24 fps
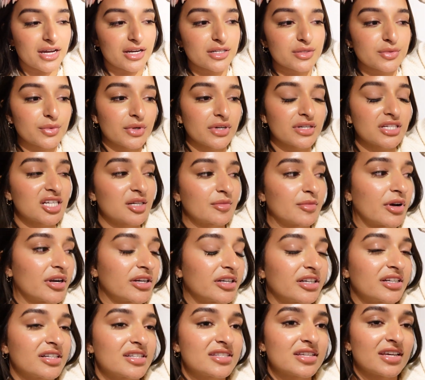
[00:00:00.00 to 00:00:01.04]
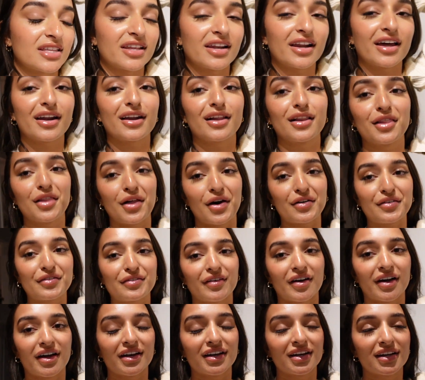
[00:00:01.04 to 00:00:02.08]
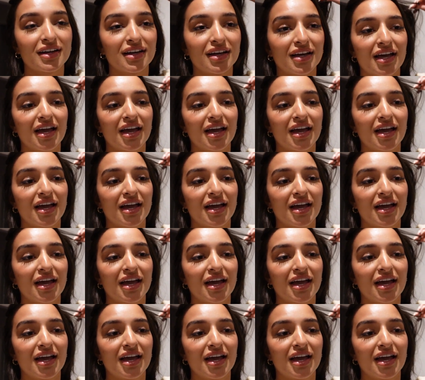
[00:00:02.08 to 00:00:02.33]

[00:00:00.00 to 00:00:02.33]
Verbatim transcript: I just wanted to come on here and say that I had a lot of fun.